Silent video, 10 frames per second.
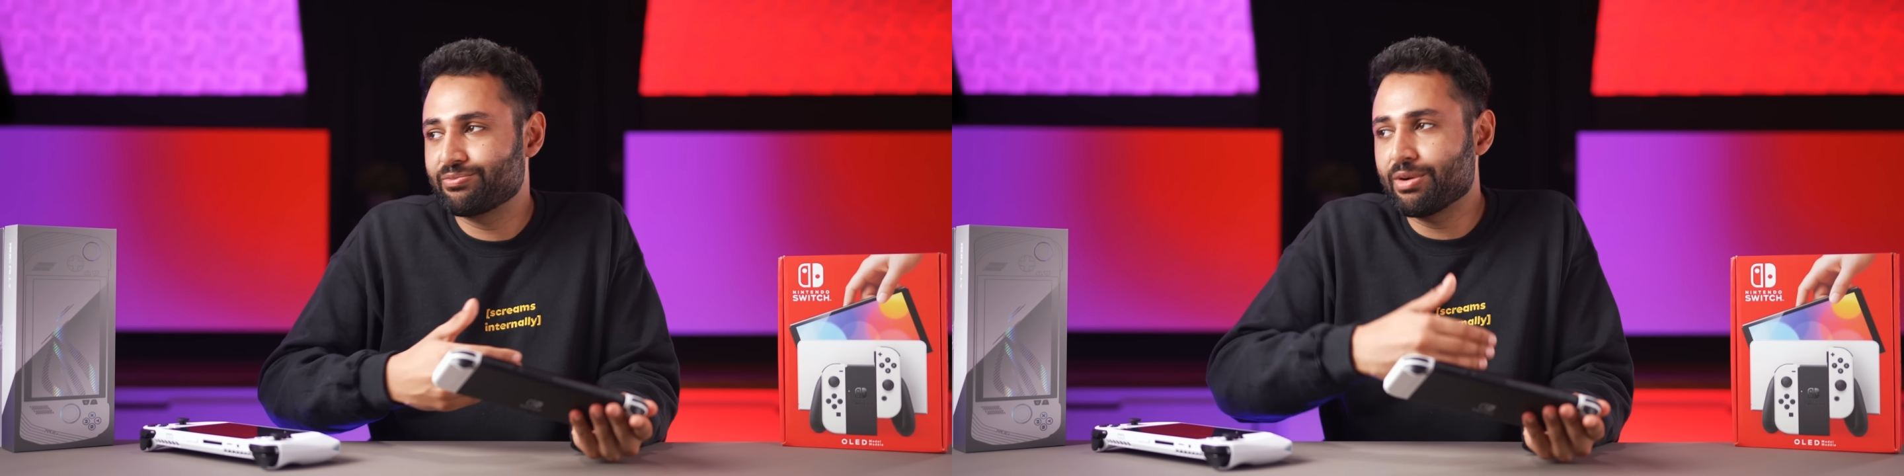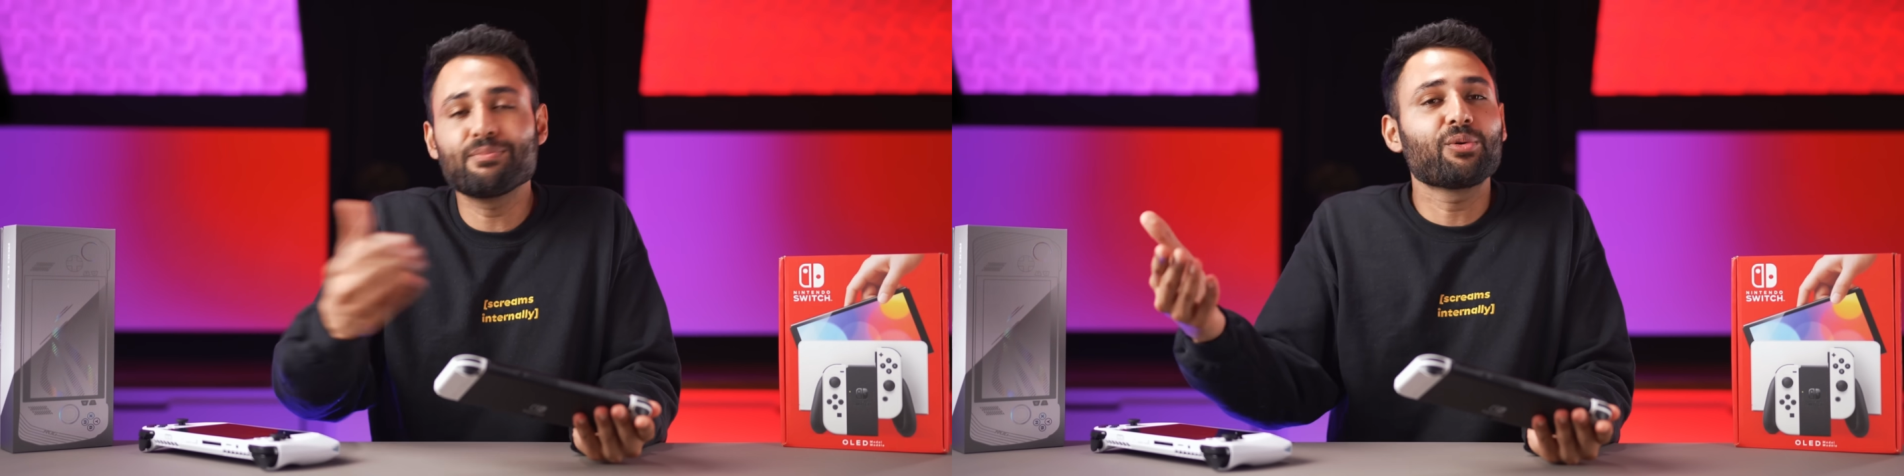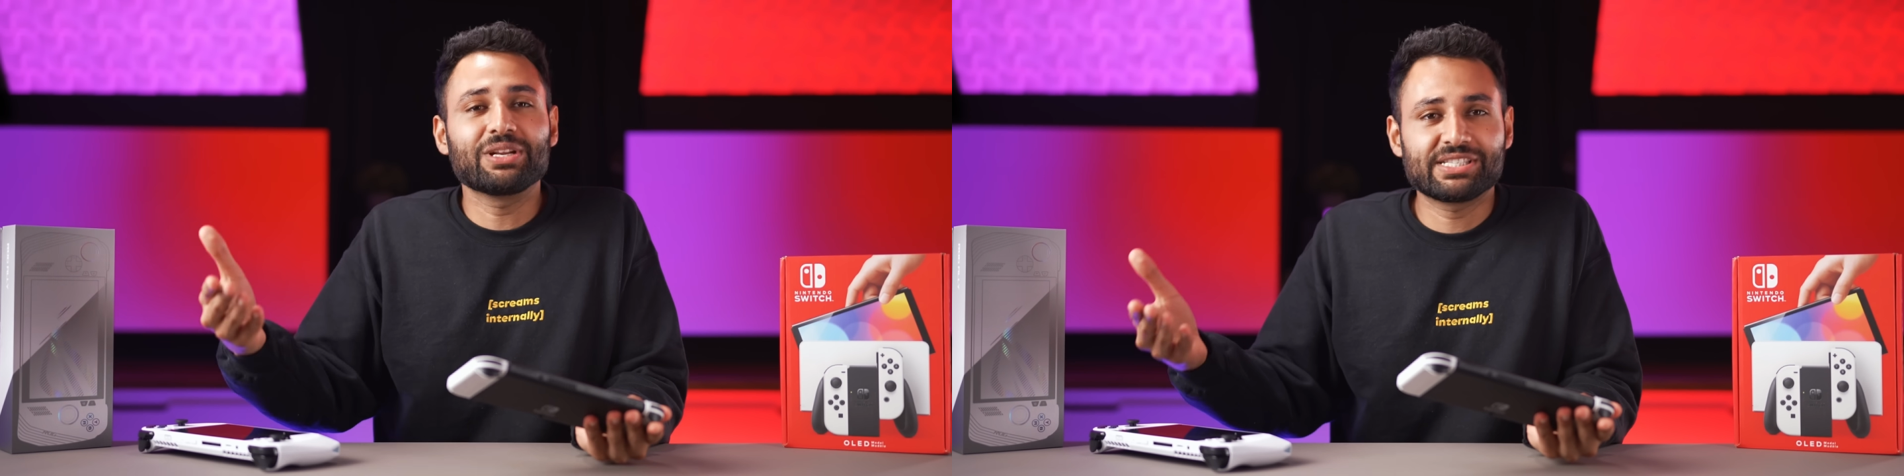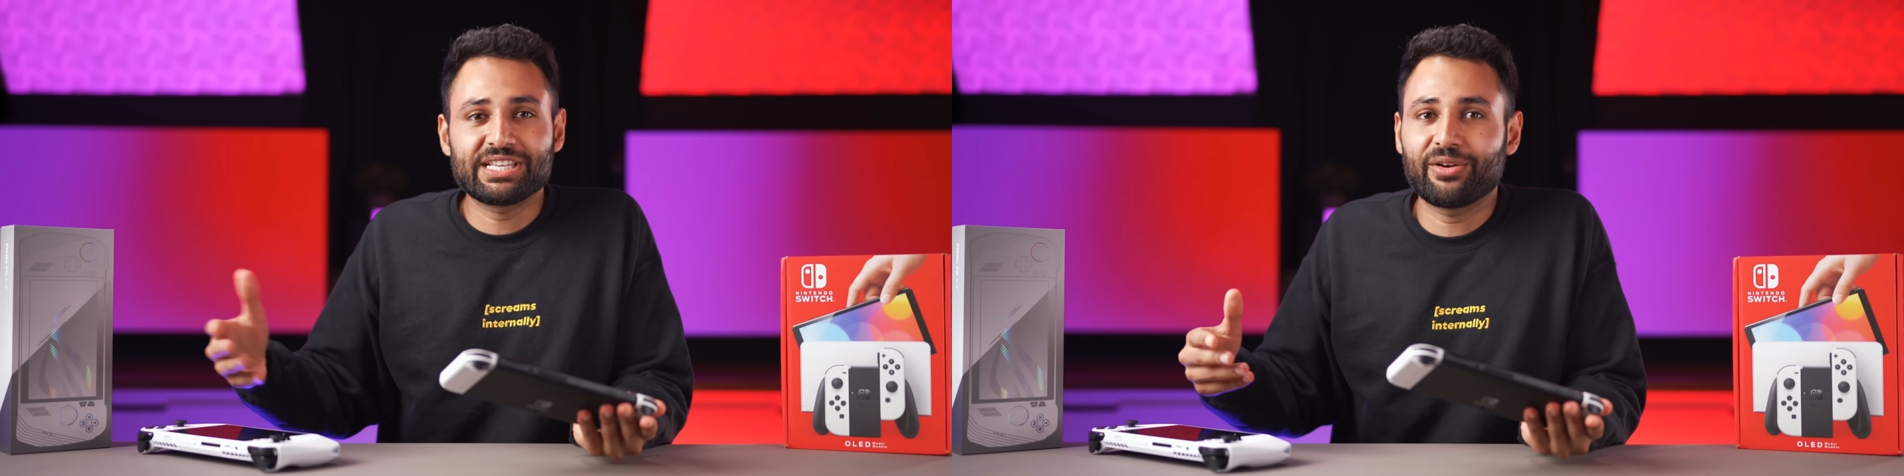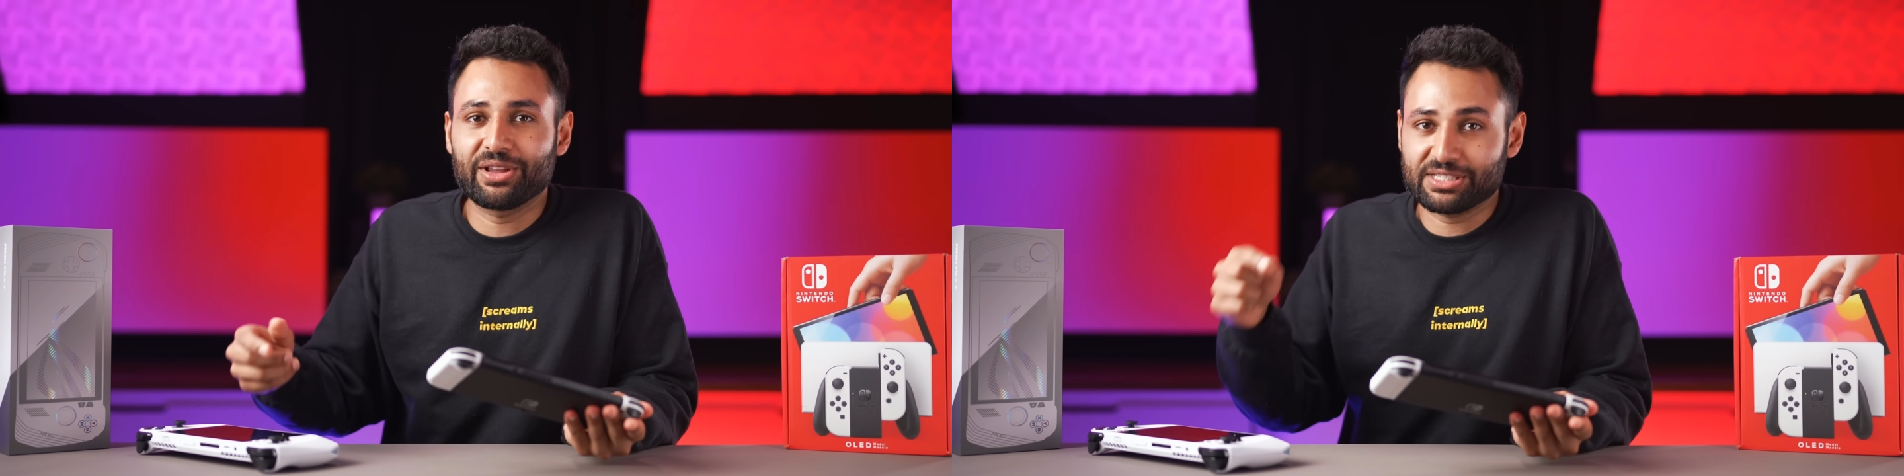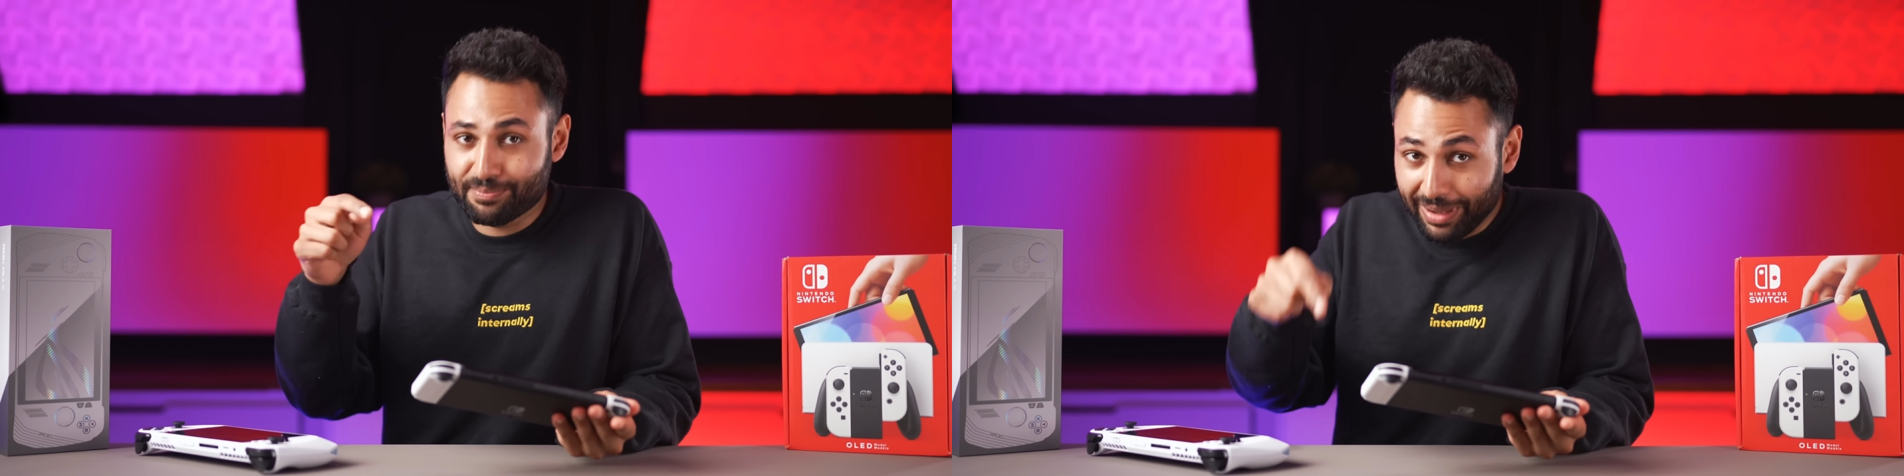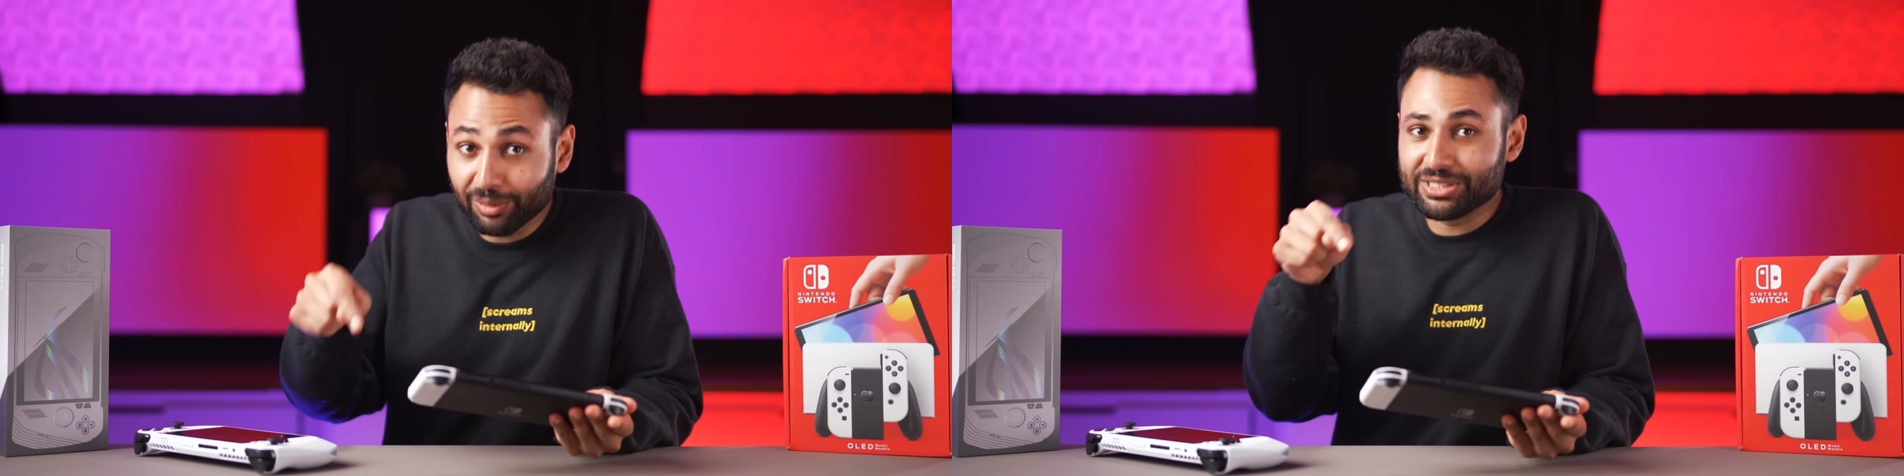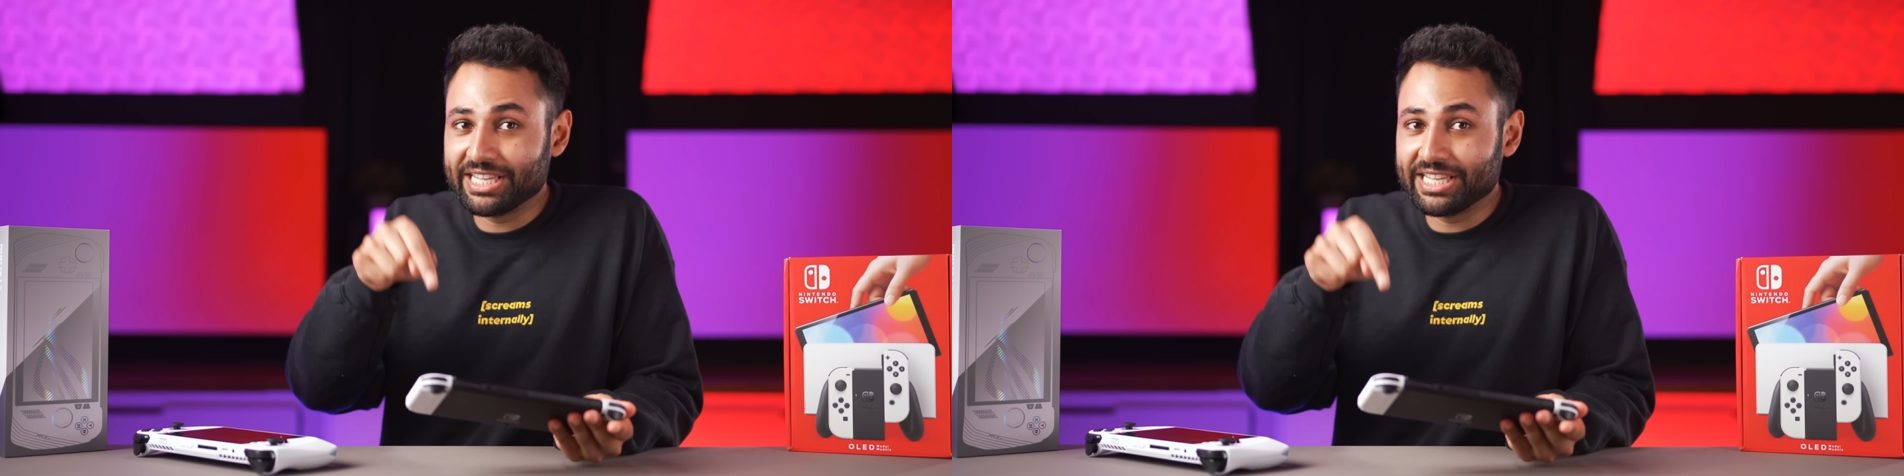remotely serious about